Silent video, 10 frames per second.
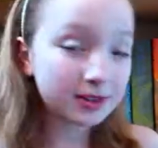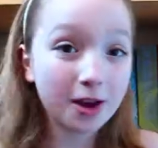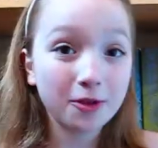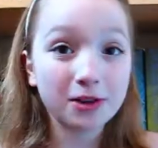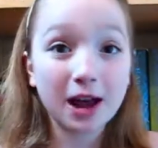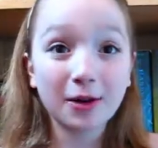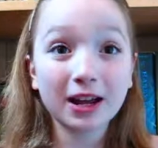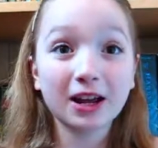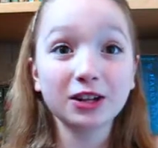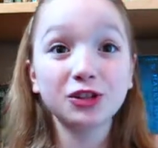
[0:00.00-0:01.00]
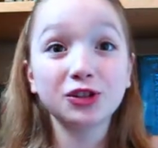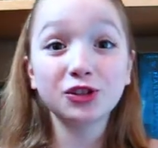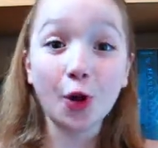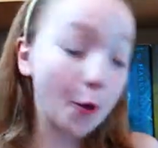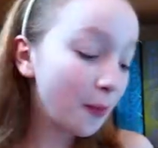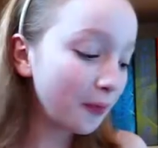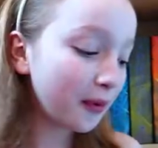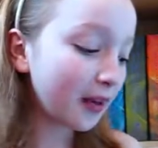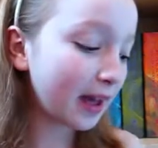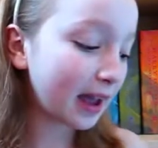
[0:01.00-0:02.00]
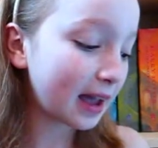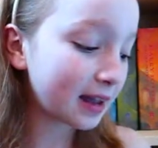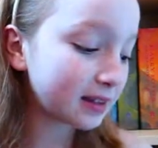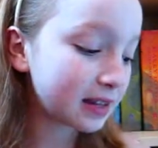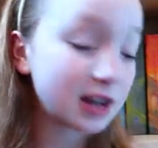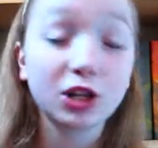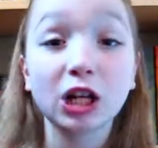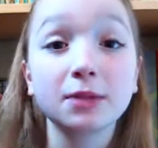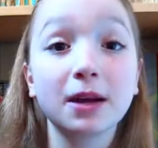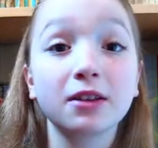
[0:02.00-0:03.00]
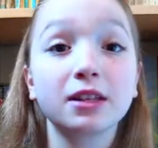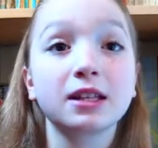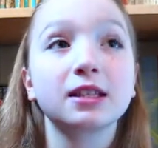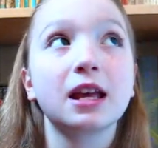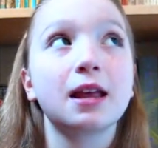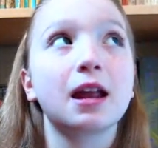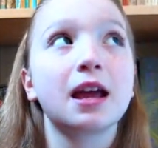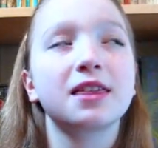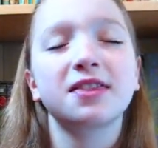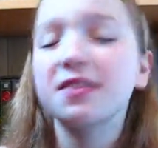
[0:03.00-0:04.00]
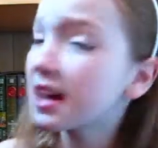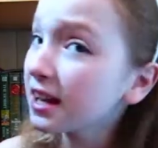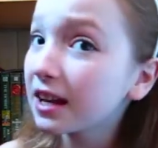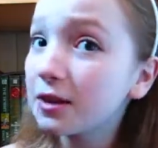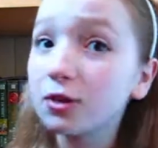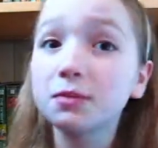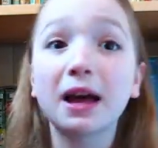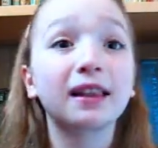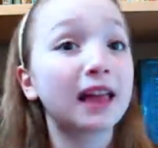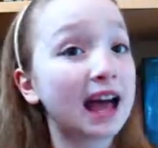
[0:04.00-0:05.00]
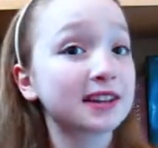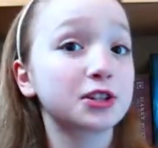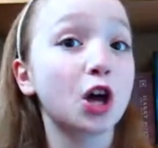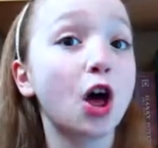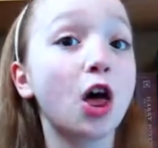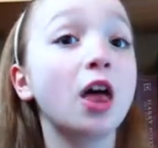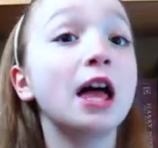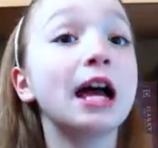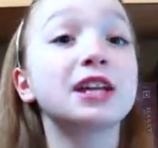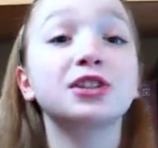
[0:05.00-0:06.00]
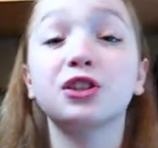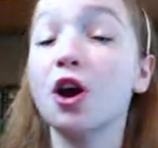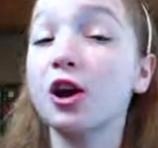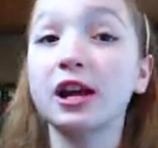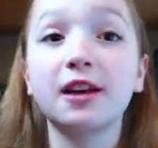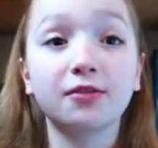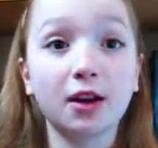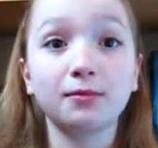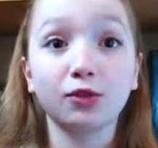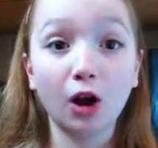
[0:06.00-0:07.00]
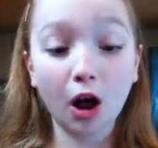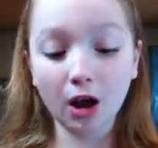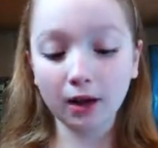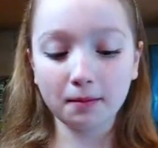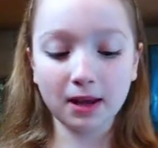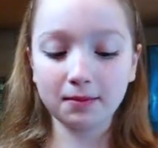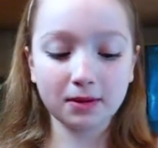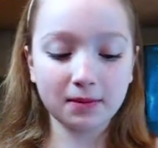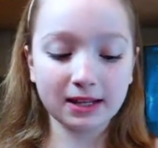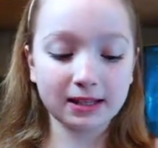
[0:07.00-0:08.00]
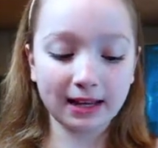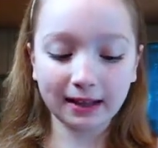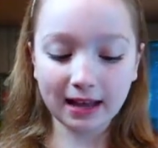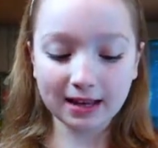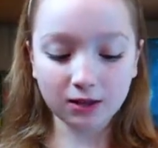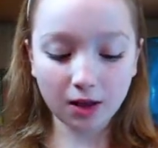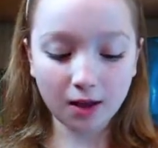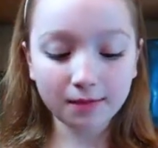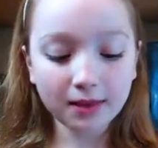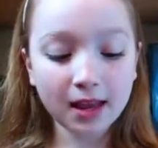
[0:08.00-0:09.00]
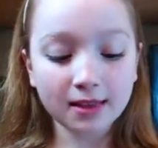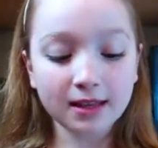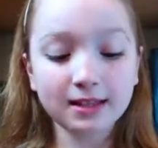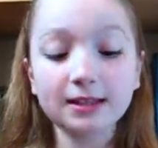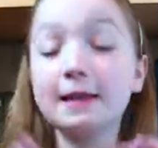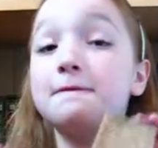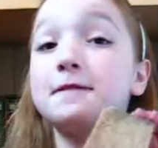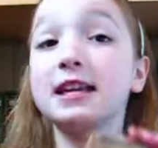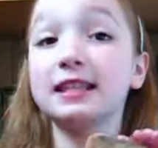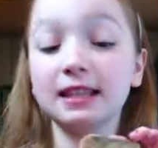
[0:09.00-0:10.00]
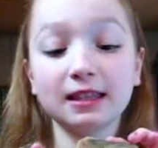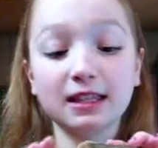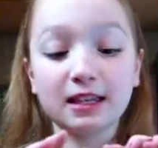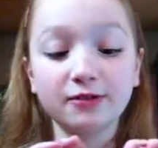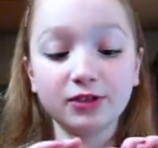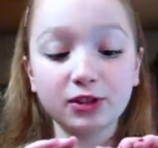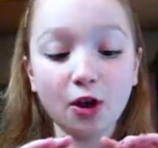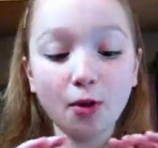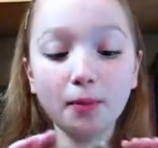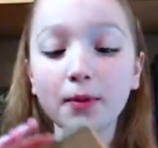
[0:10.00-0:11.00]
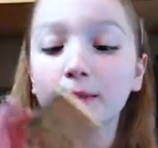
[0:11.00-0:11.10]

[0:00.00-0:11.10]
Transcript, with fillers: So now I got a soap, and I talked about this, and I think it was my last haul. Sorry if I'm wrong, it might be my second last haul. This is the Figs and Leaves soap.